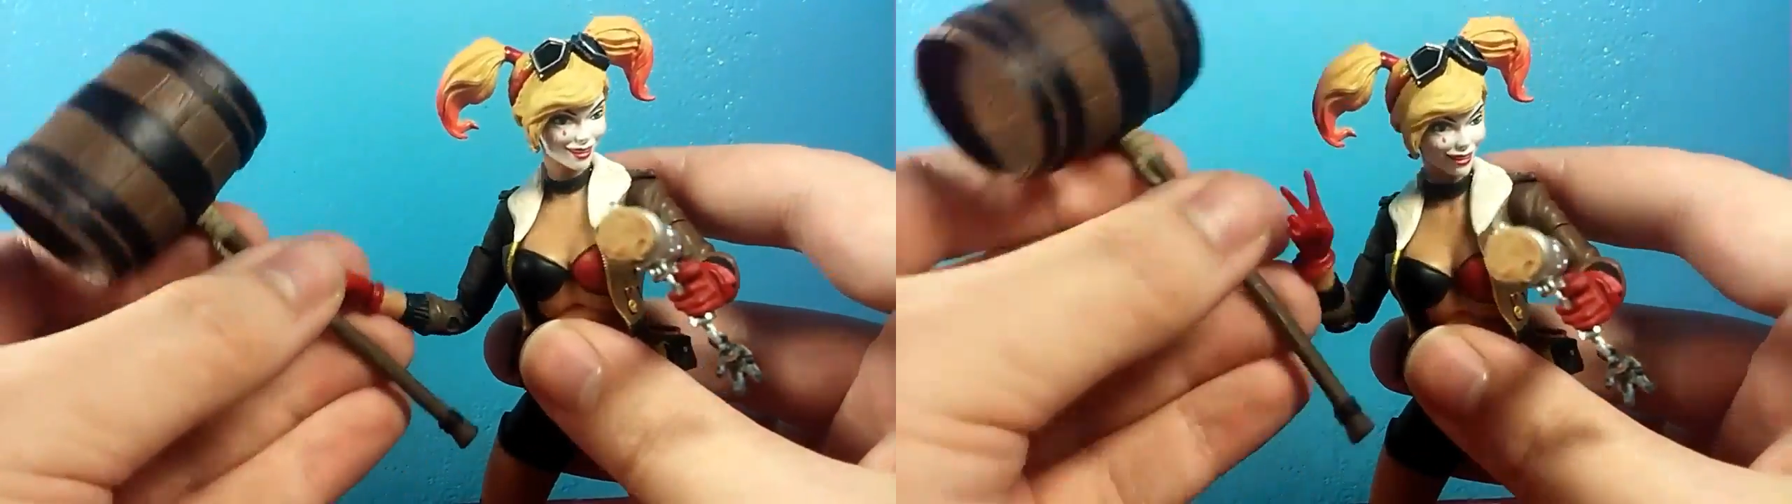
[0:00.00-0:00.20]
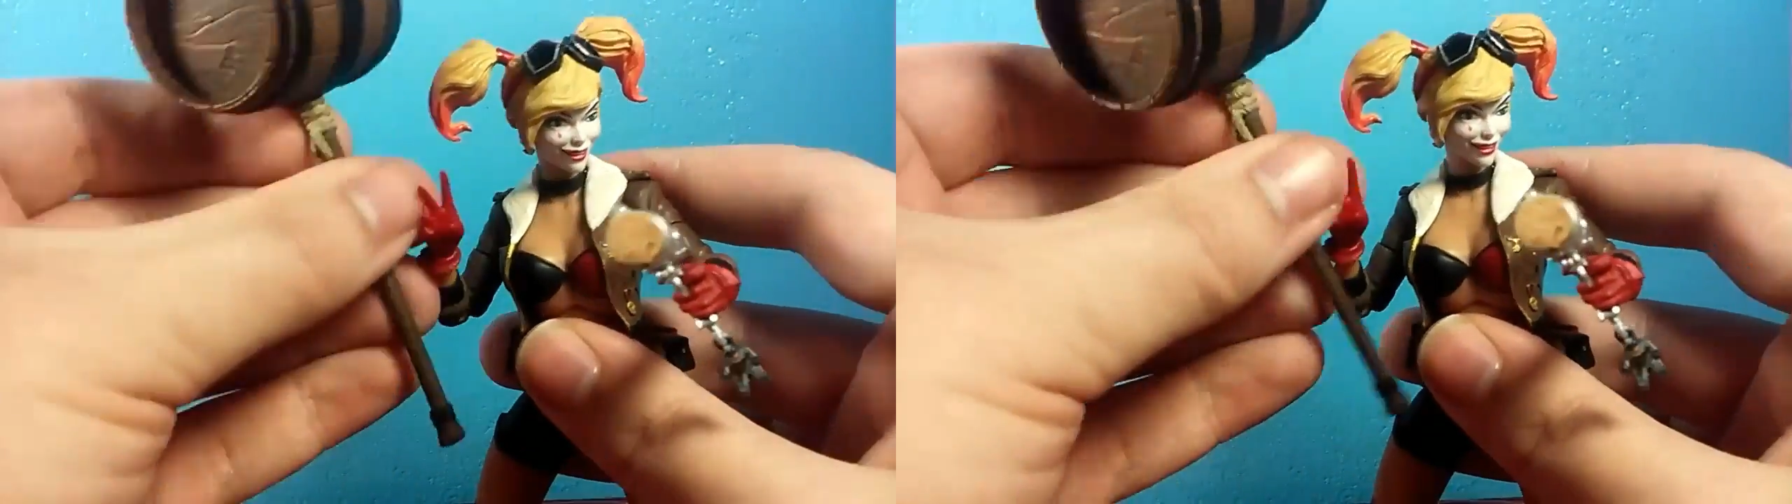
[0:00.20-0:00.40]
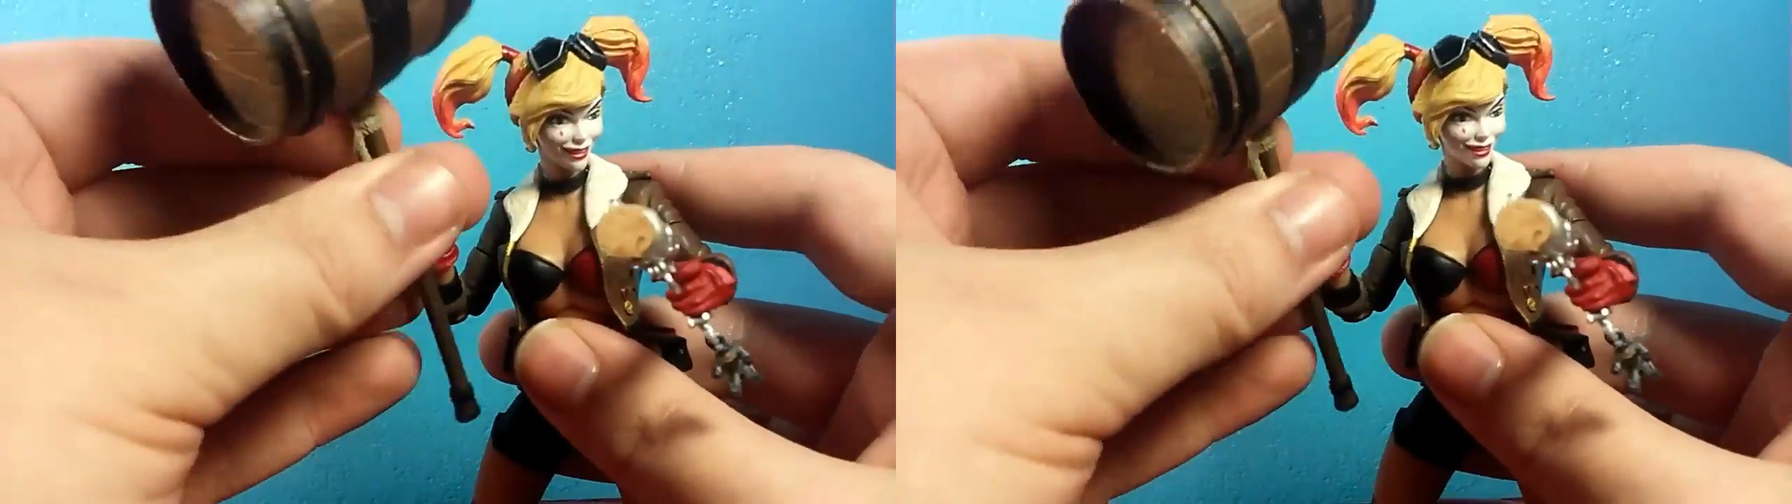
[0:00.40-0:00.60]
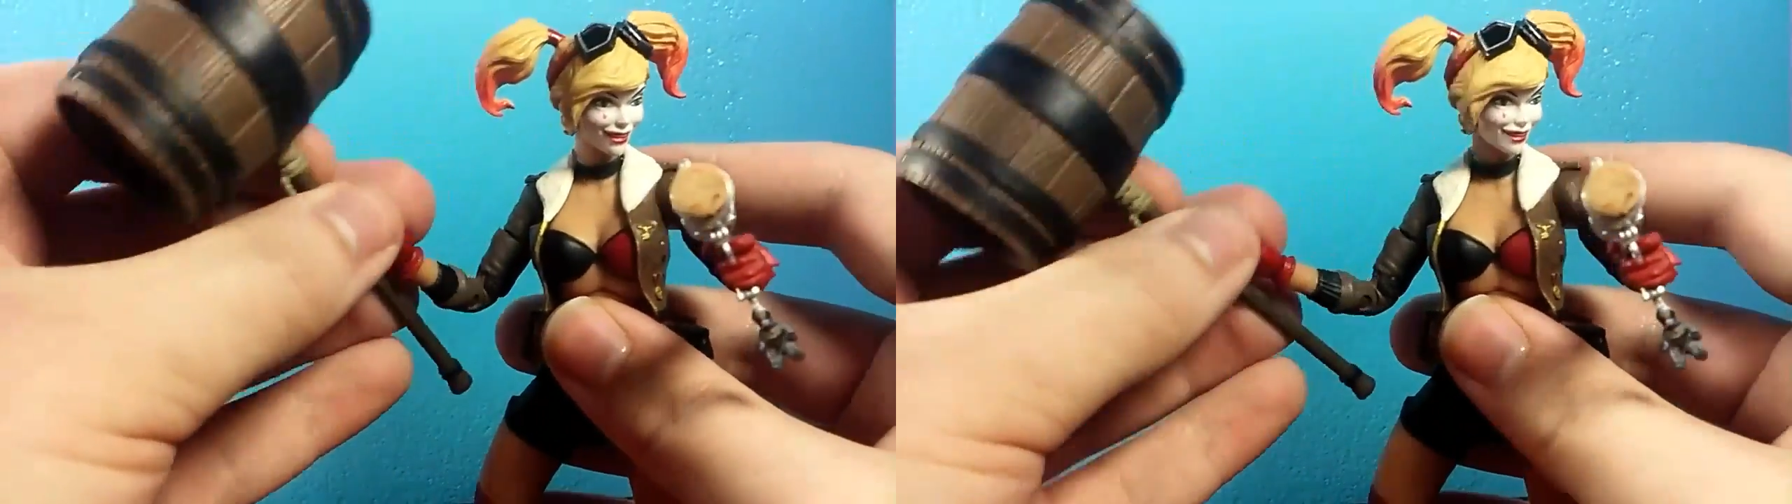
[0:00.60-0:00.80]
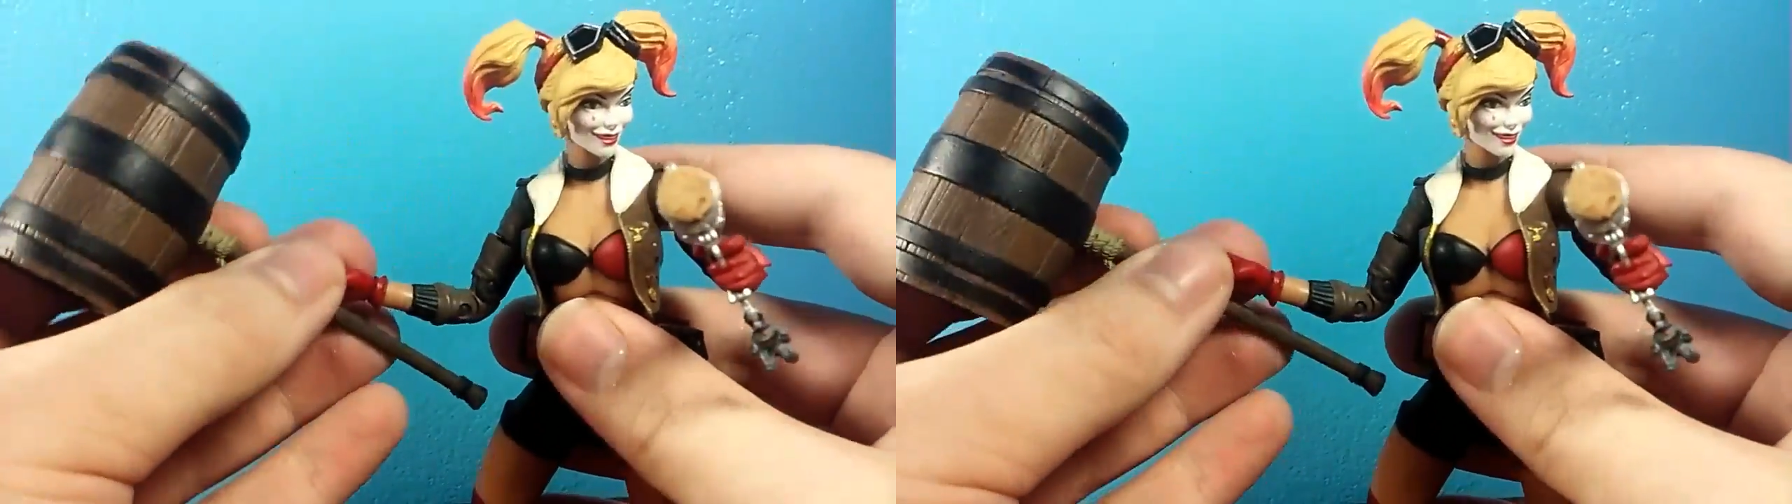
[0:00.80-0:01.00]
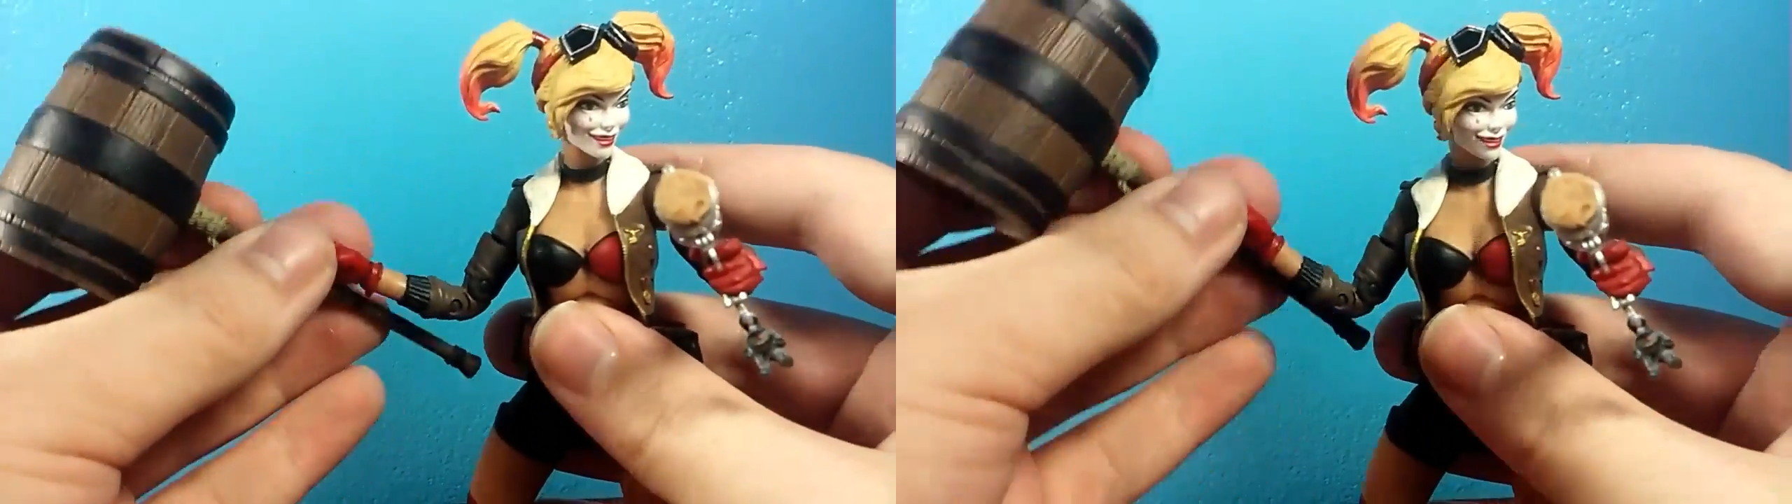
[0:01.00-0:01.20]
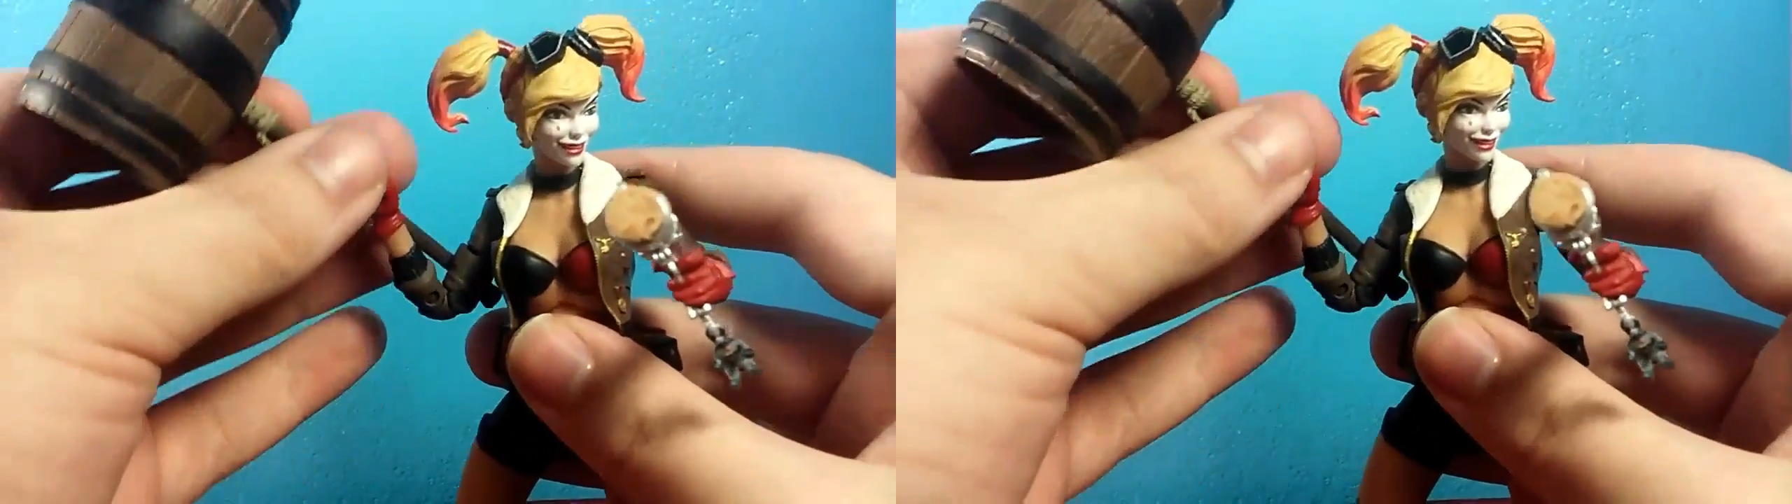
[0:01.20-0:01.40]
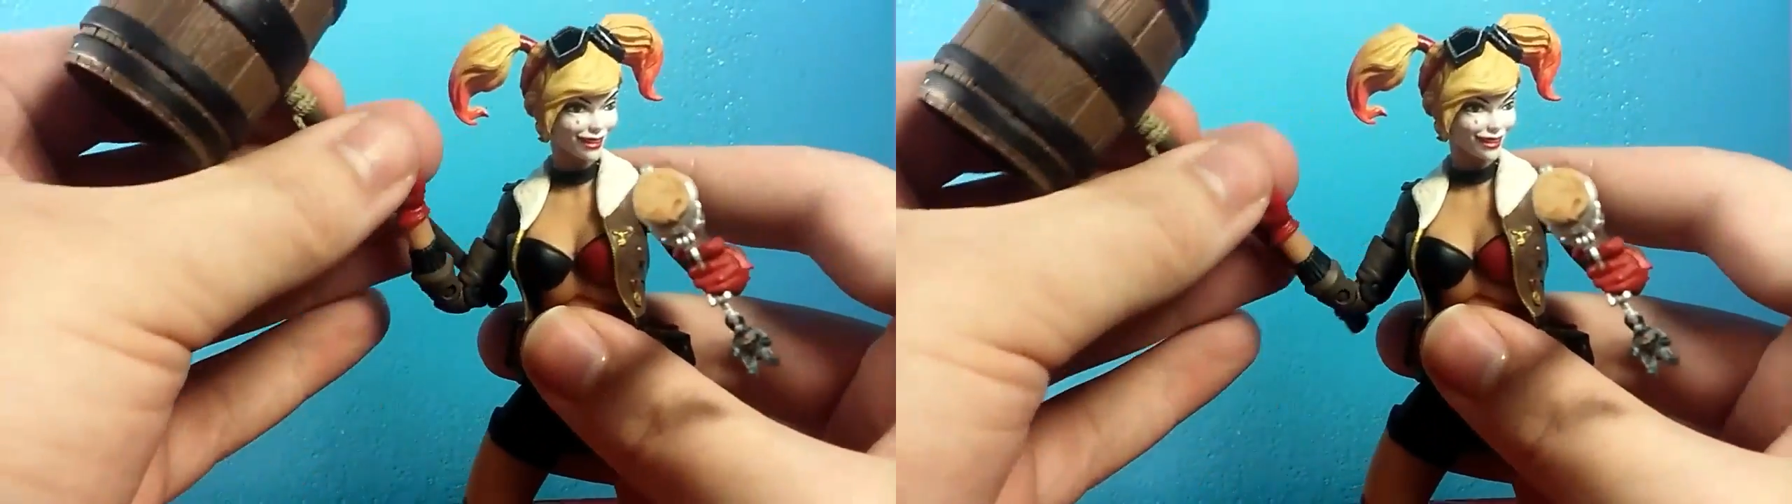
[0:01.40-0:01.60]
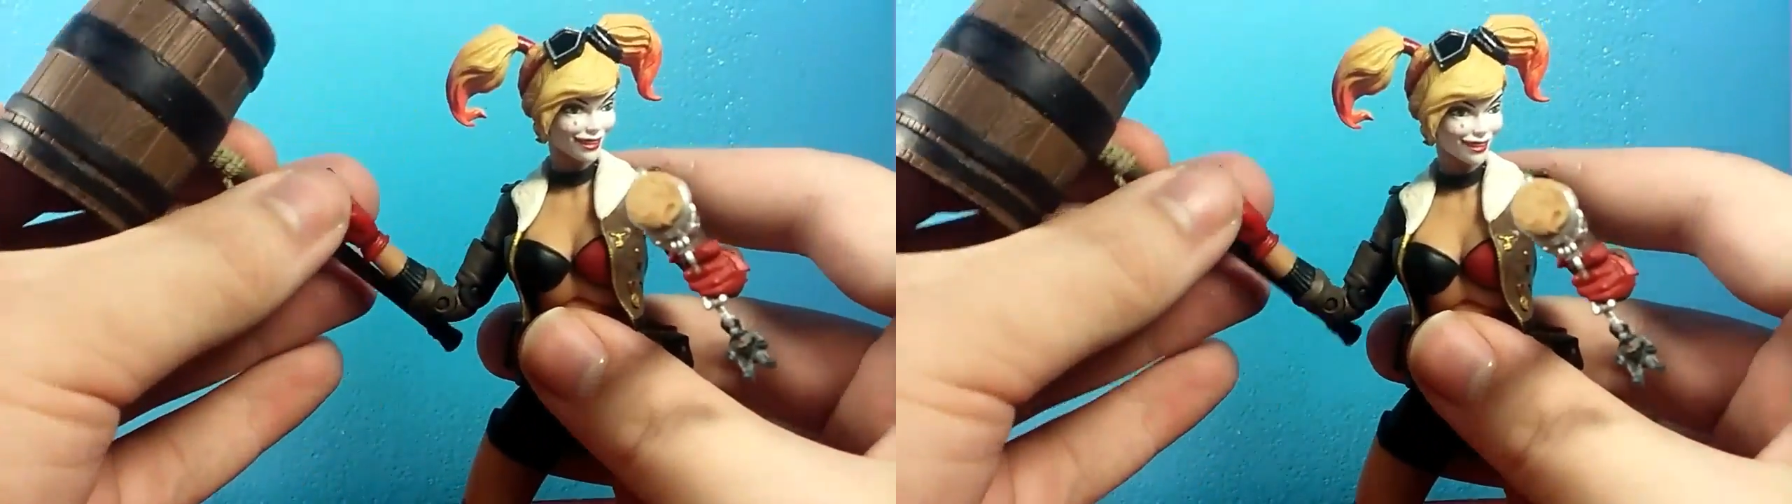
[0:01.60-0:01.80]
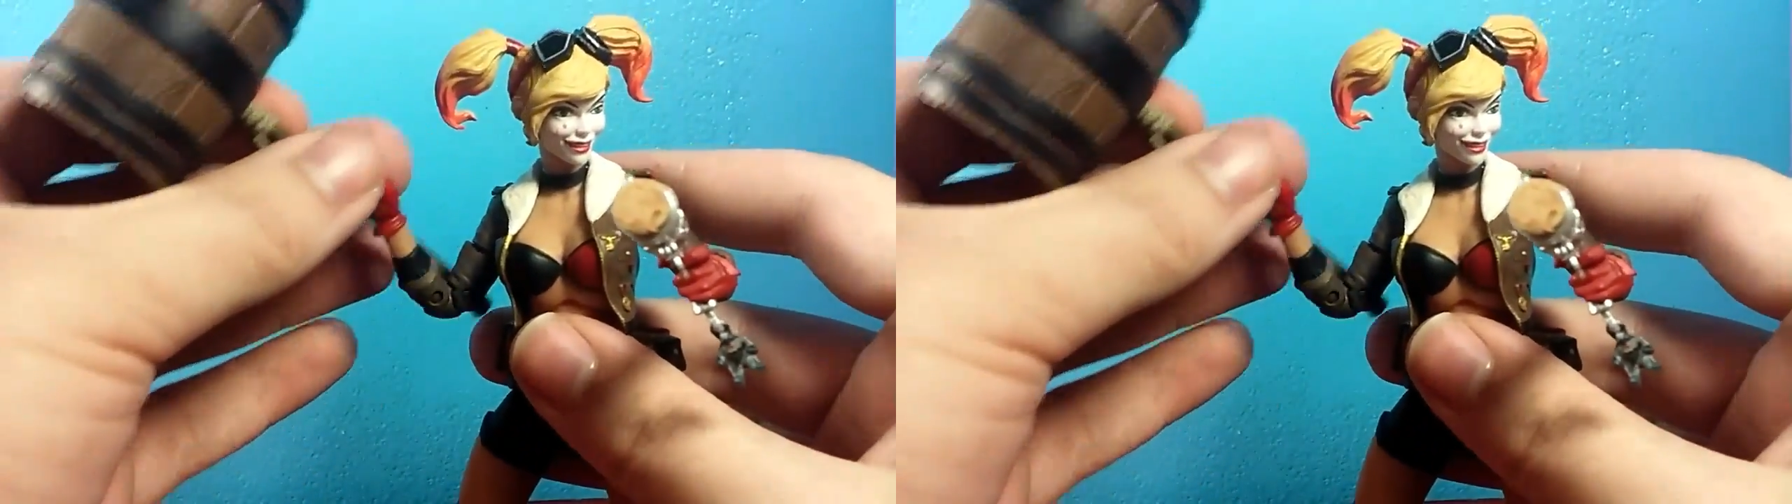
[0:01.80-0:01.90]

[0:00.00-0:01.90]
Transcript: are tight enough to support the weight of it.